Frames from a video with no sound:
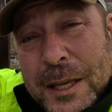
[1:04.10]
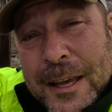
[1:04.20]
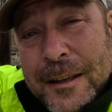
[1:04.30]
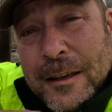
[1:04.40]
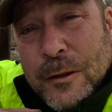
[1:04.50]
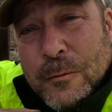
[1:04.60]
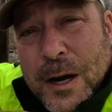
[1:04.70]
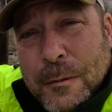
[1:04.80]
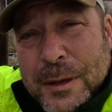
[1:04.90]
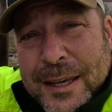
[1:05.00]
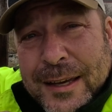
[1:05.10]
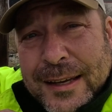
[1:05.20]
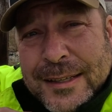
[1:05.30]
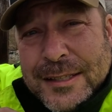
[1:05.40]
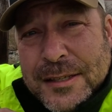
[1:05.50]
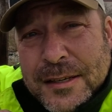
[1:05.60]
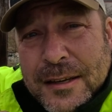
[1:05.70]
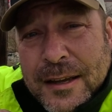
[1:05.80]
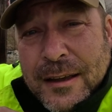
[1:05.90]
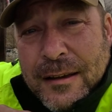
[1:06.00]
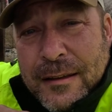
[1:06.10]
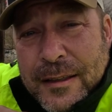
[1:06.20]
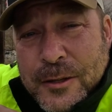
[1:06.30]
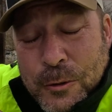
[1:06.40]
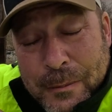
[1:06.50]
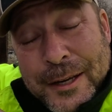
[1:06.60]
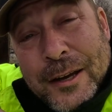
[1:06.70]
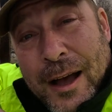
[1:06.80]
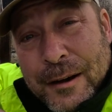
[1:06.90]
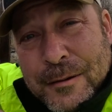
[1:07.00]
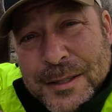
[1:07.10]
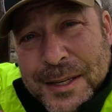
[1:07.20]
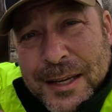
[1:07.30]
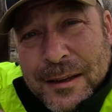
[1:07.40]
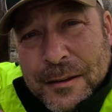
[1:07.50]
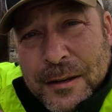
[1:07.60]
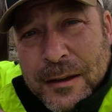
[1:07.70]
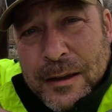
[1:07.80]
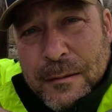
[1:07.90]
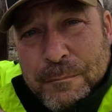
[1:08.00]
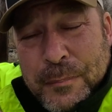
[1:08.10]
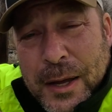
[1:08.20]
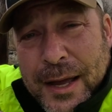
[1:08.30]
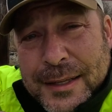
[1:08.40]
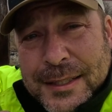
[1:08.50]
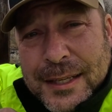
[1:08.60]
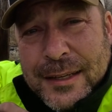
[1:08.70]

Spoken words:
beginning of the rail because that's where my daughter was killed. But